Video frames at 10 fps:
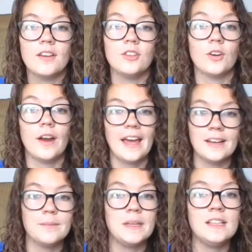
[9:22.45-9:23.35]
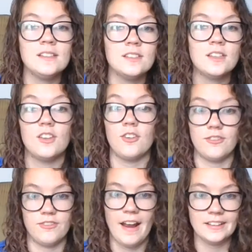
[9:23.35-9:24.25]
your enemies your
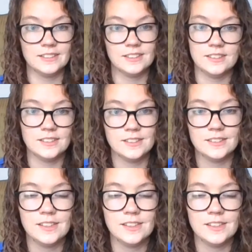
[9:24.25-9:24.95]
friends.